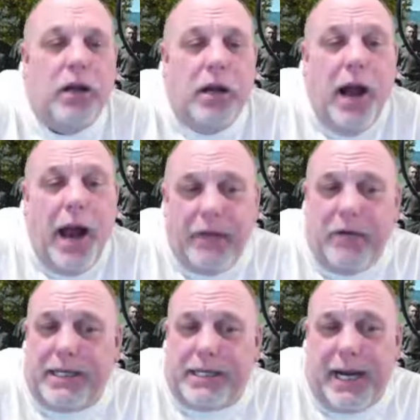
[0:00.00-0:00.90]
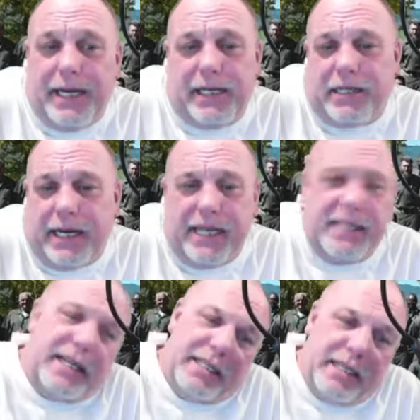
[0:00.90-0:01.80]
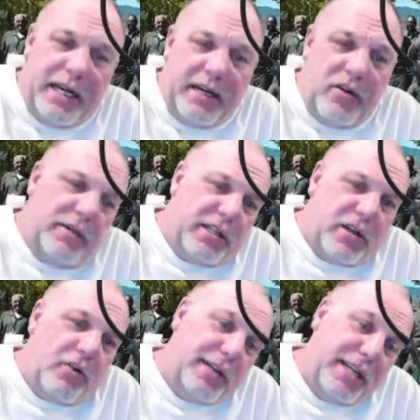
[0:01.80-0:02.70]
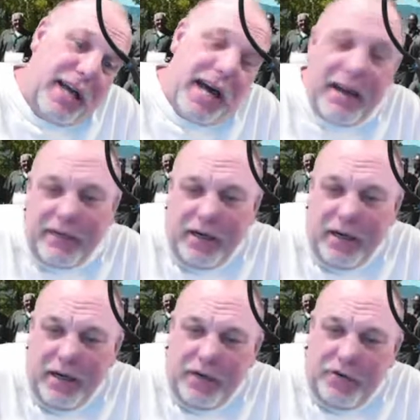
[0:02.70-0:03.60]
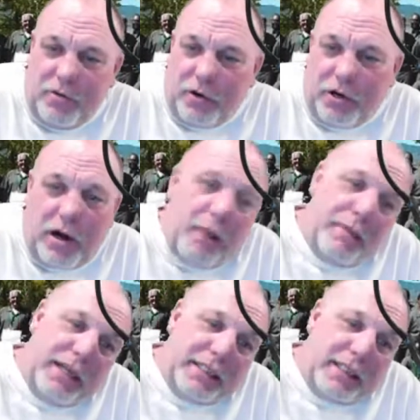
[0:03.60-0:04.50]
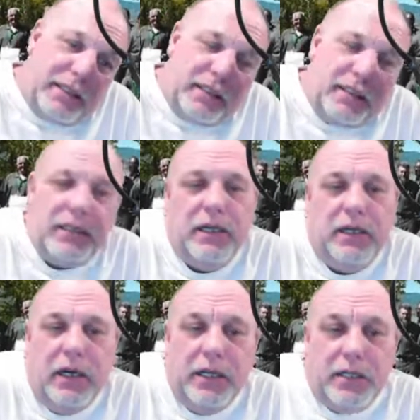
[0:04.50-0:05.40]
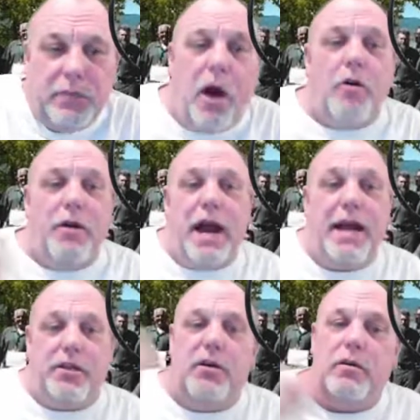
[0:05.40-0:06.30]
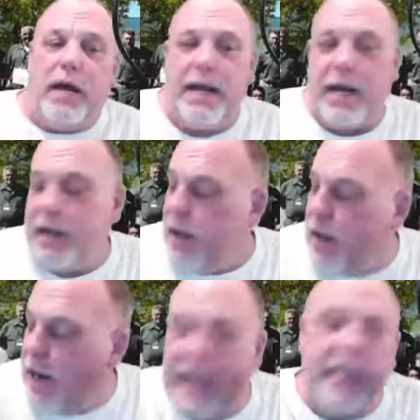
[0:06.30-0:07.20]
Anyways, guys, I guess that's it. Nobody's calling in live. No more comments. Tomorrow night, though, I got Hadley